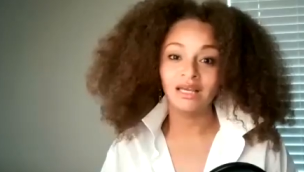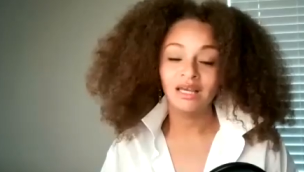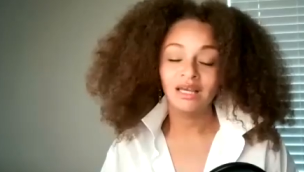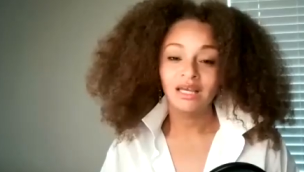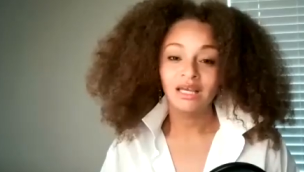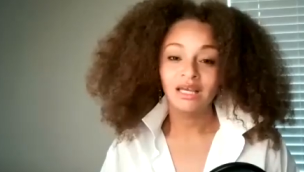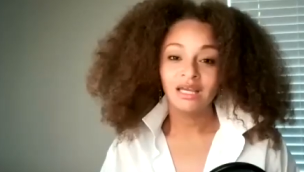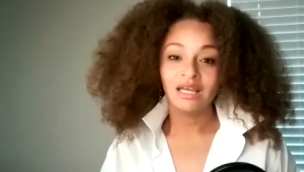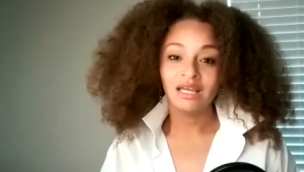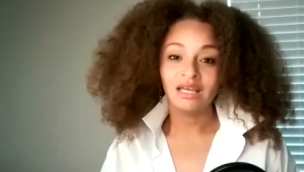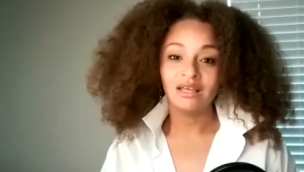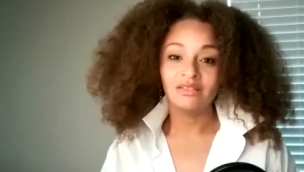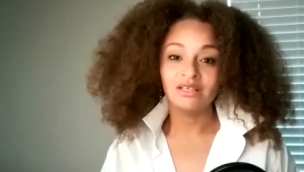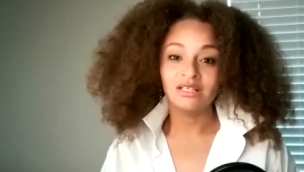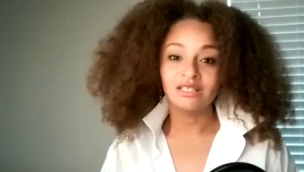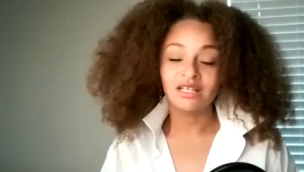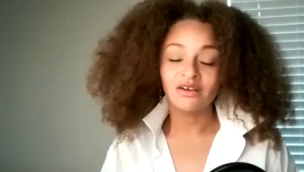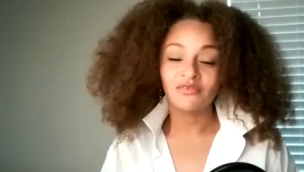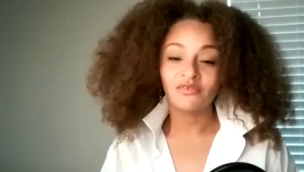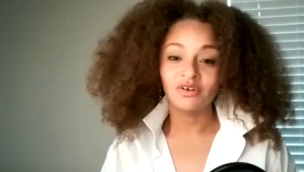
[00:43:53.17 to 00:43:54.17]
way
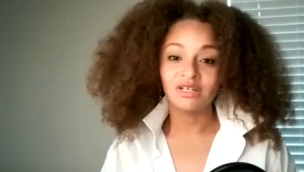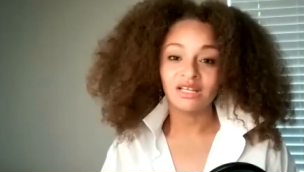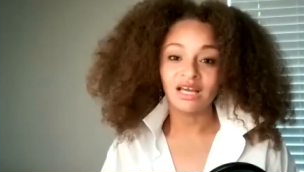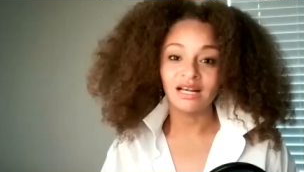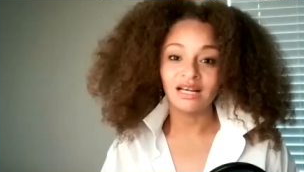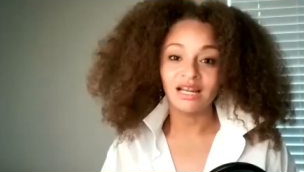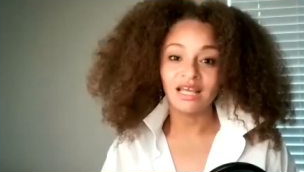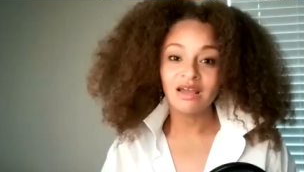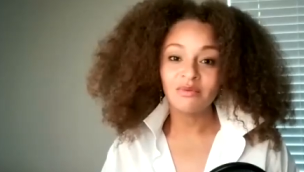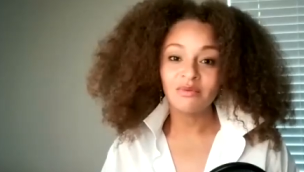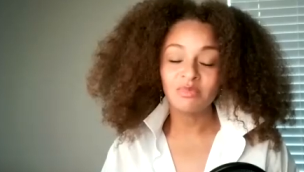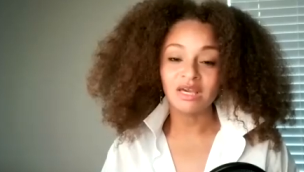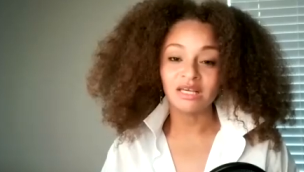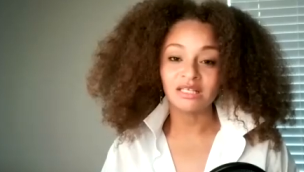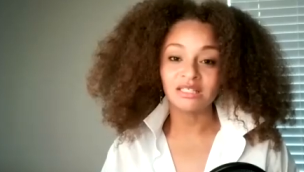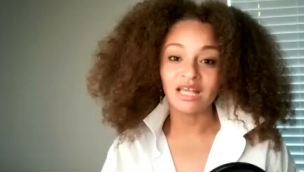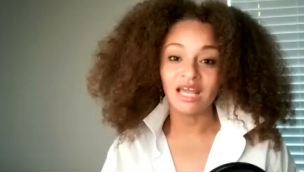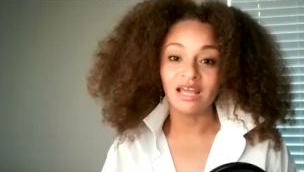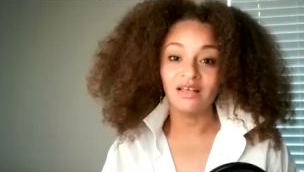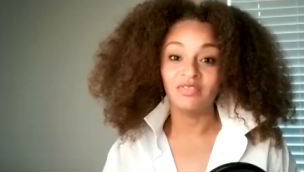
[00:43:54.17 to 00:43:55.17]
in these different
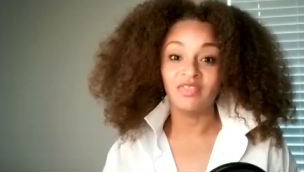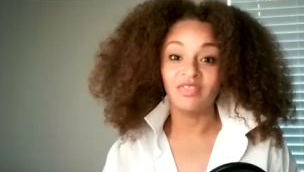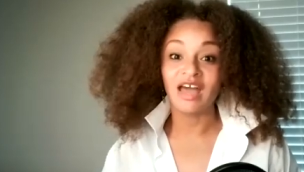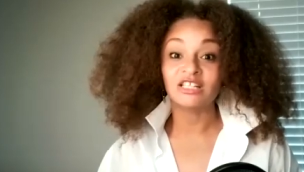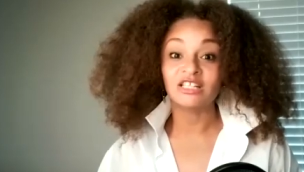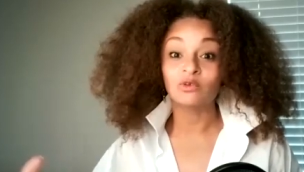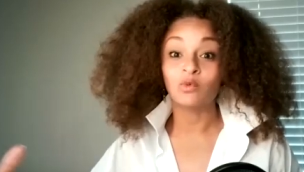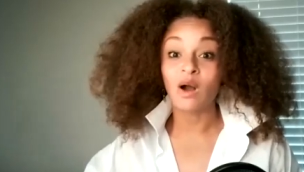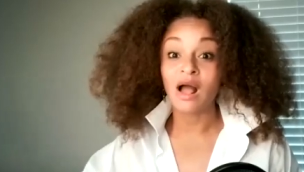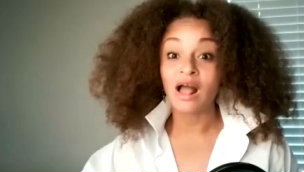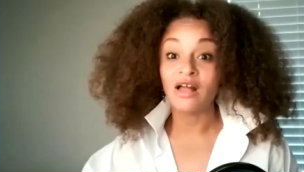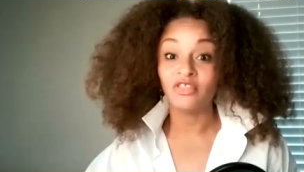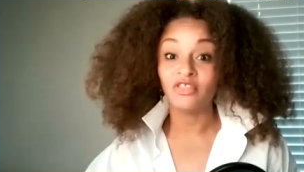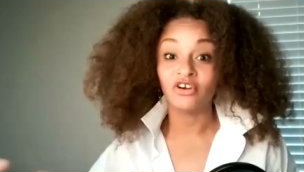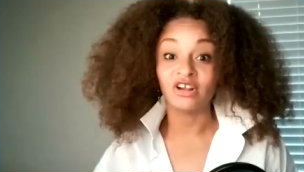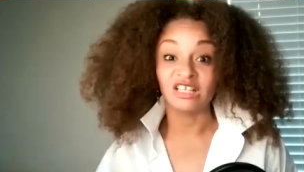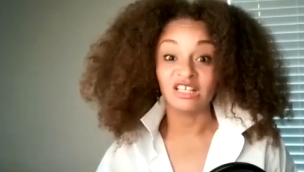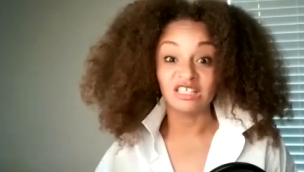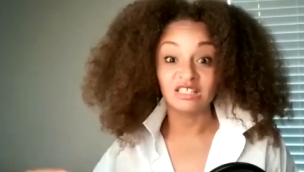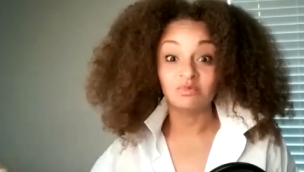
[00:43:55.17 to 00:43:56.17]
dynamics, and that's
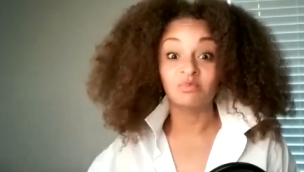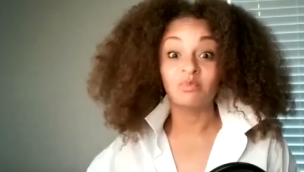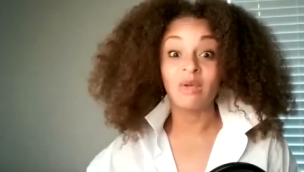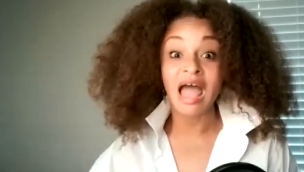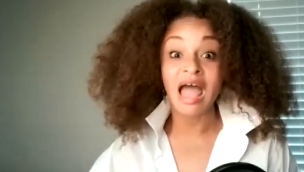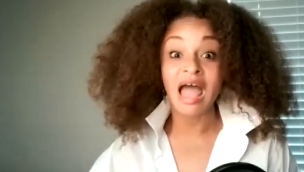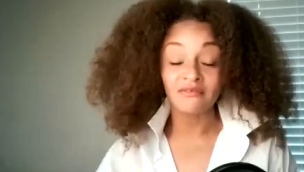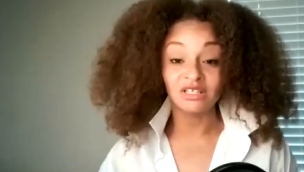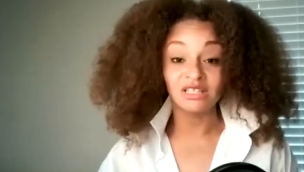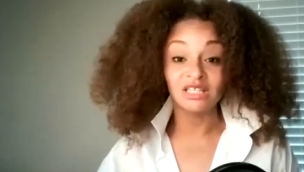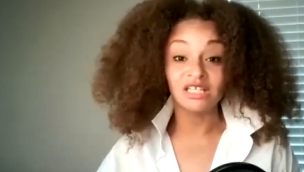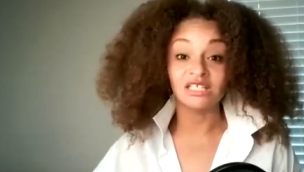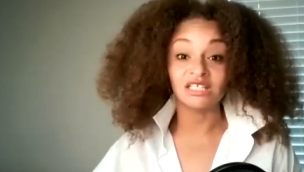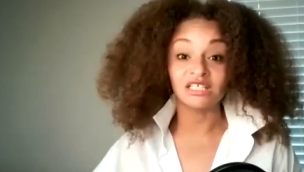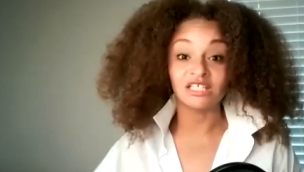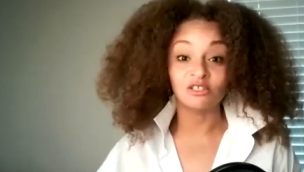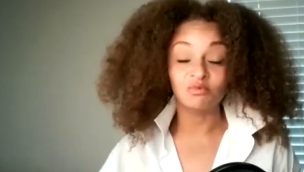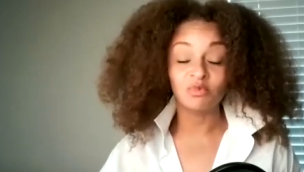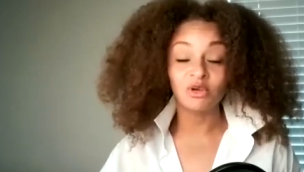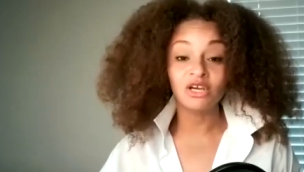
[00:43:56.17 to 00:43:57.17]
why they're ex-
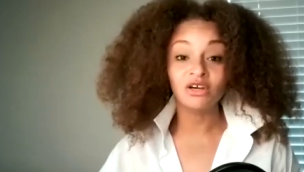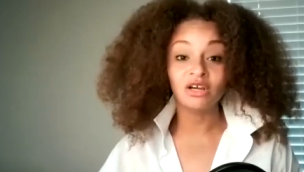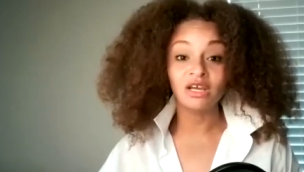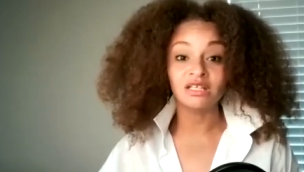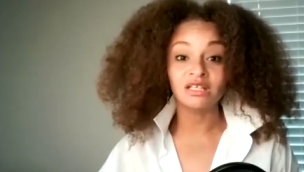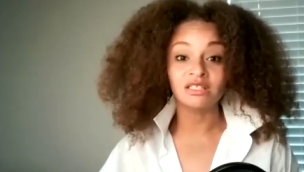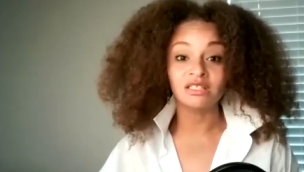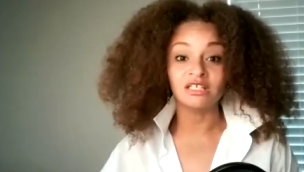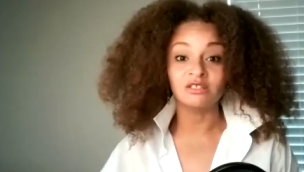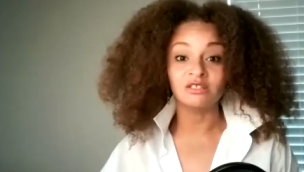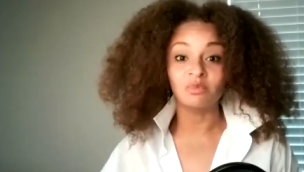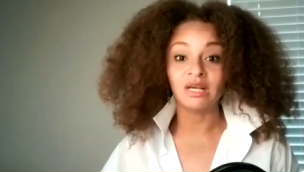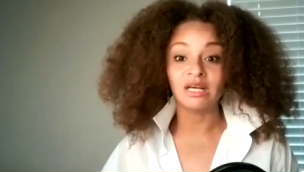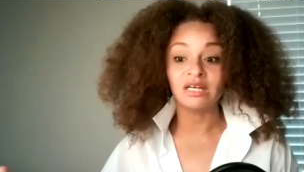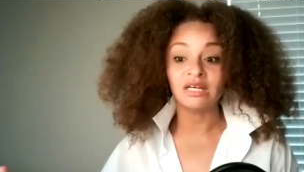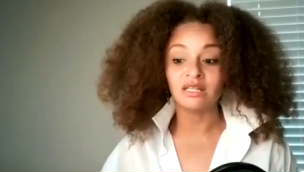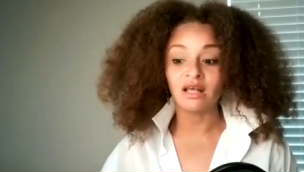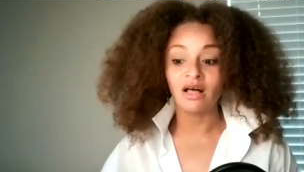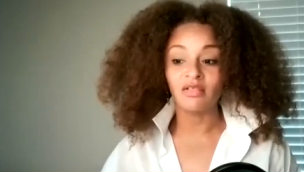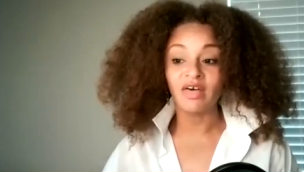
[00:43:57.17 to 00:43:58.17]
having these
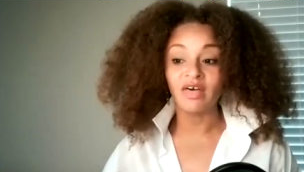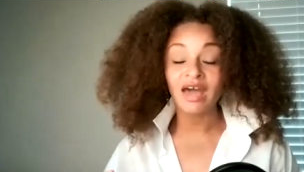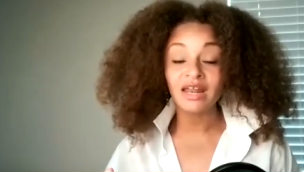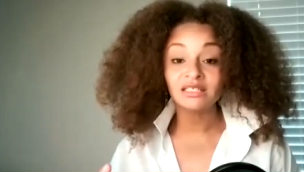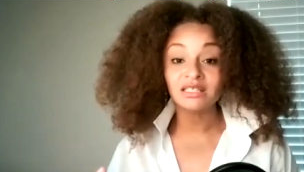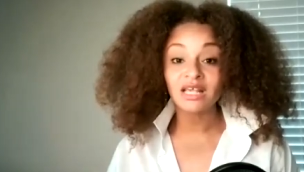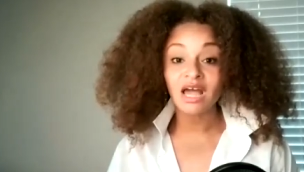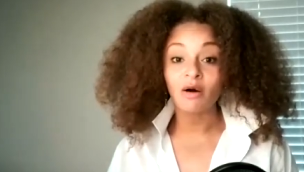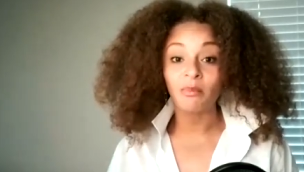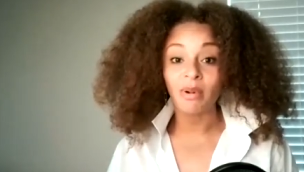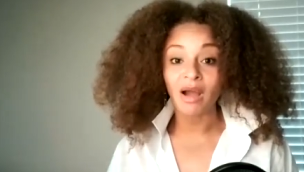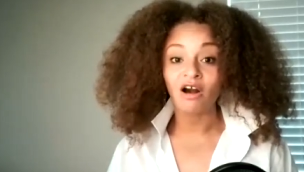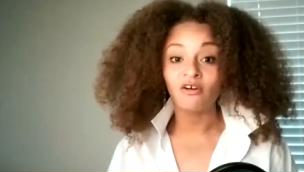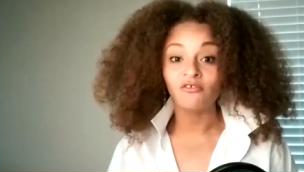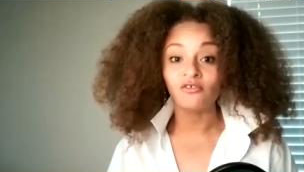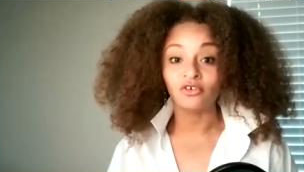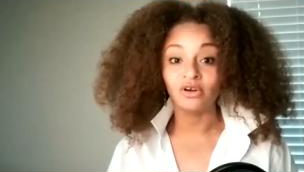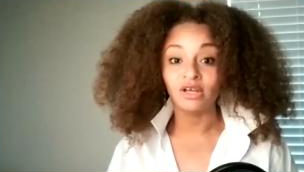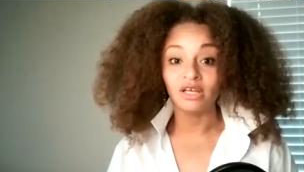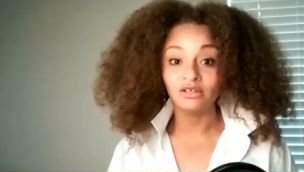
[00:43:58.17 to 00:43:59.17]
experiences because that is how
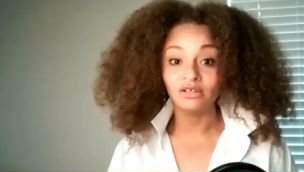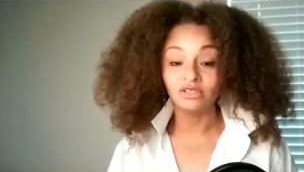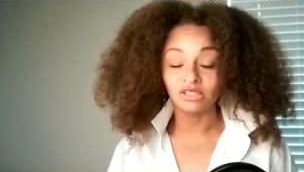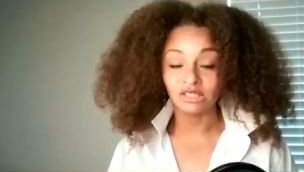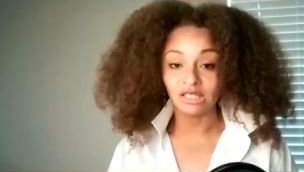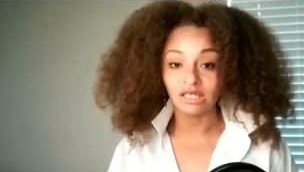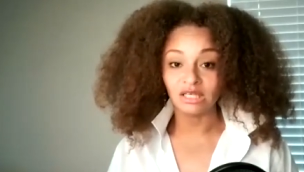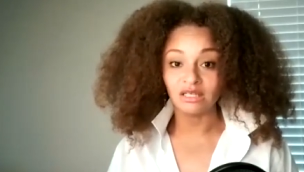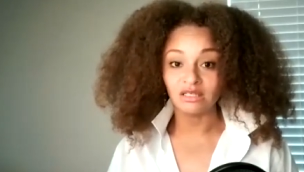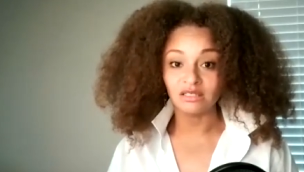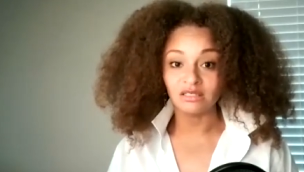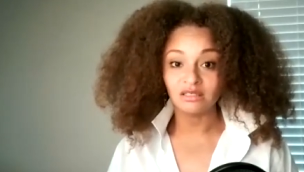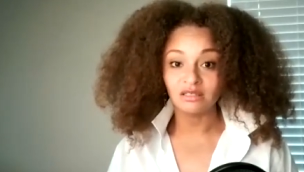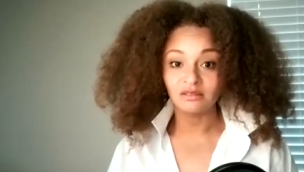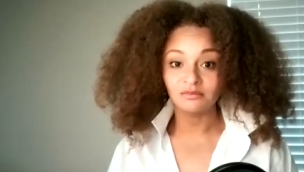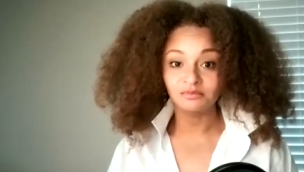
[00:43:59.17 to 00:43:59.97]
powerful energy